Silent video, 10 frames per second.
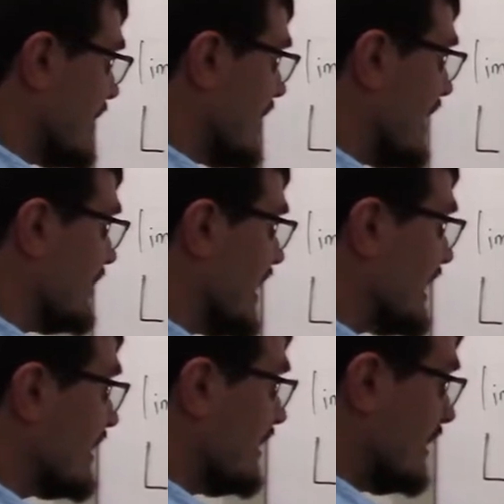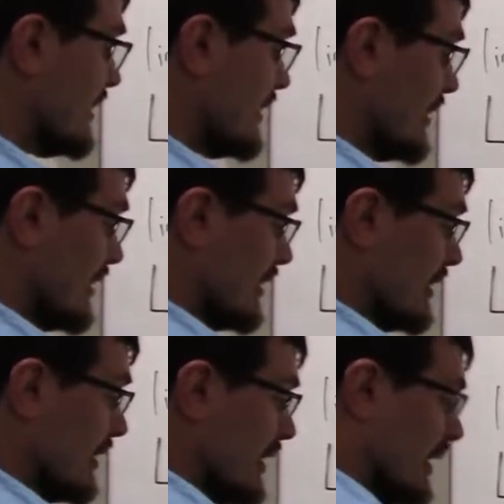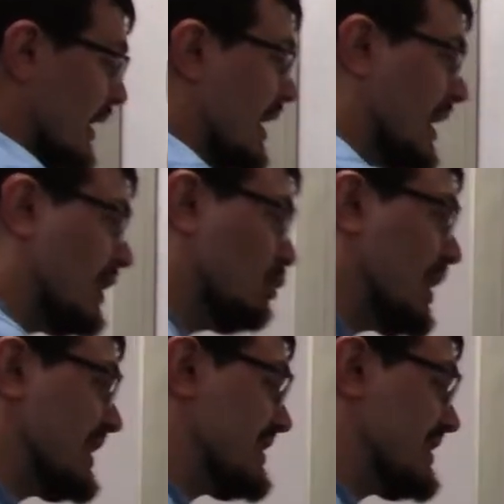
say you have like, in one